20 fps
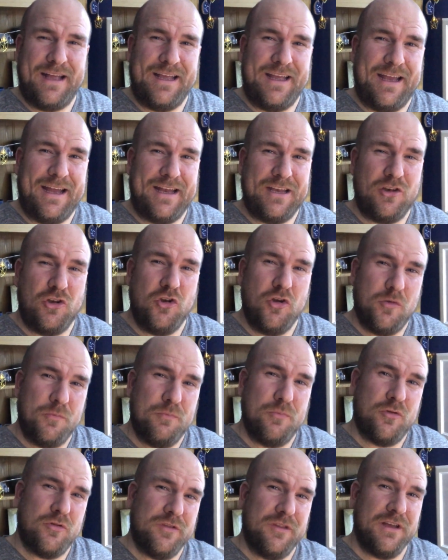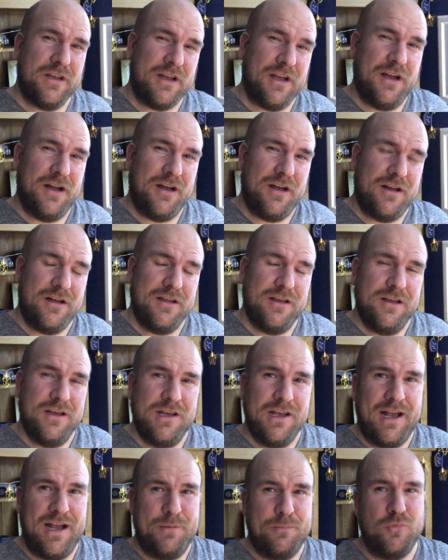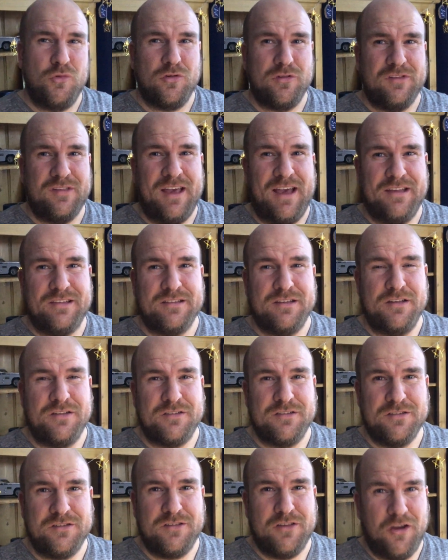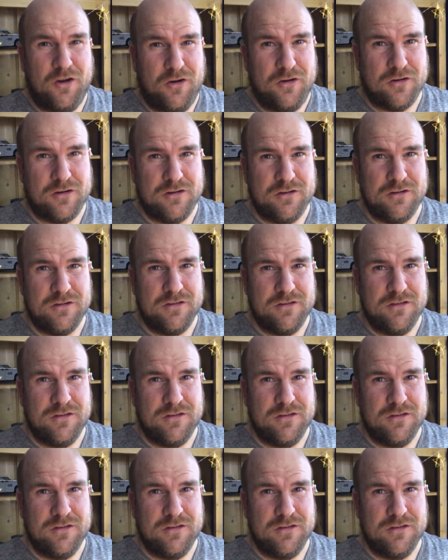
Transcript: had not bought the car and bought Tesla stock,